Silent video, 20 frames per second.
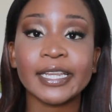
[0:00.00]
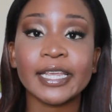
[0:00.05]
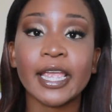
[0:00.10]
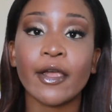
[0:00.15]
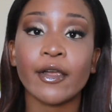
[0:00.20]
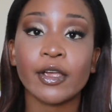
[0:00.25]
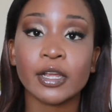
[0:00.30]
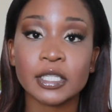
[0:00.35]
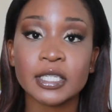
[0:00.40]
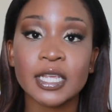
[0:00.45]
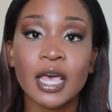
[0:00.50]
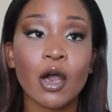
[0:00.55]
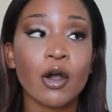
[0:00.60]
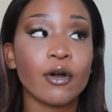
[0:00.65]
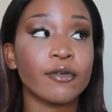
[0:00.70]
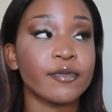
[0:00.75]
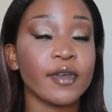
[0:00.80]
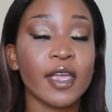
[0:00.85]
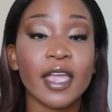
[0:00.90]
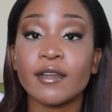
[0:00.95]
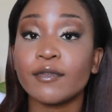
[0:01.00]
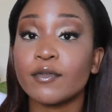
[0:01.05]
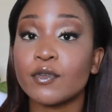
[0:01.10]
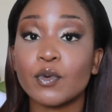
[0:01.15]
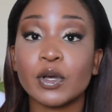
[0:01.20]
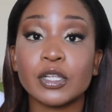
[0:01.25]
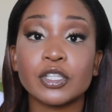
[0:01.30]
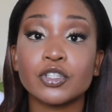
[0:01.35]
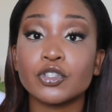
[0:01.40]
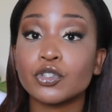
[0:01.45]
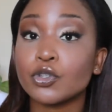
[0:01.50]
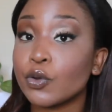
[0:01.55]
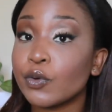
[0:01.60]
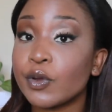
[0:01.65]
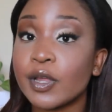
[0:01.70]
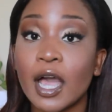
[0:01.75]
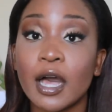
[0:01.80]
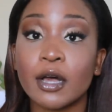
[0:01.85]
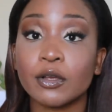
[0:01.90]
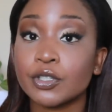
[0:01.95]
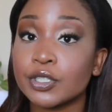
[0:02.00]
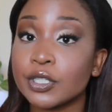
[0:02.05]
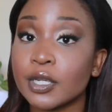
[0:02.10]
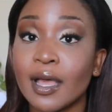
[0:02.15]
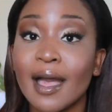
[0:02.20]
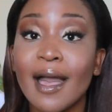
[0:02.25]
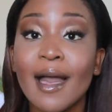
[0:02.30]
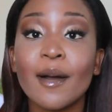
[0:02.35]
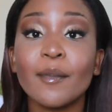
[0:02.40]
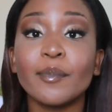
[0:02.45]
character of everyone's story out here,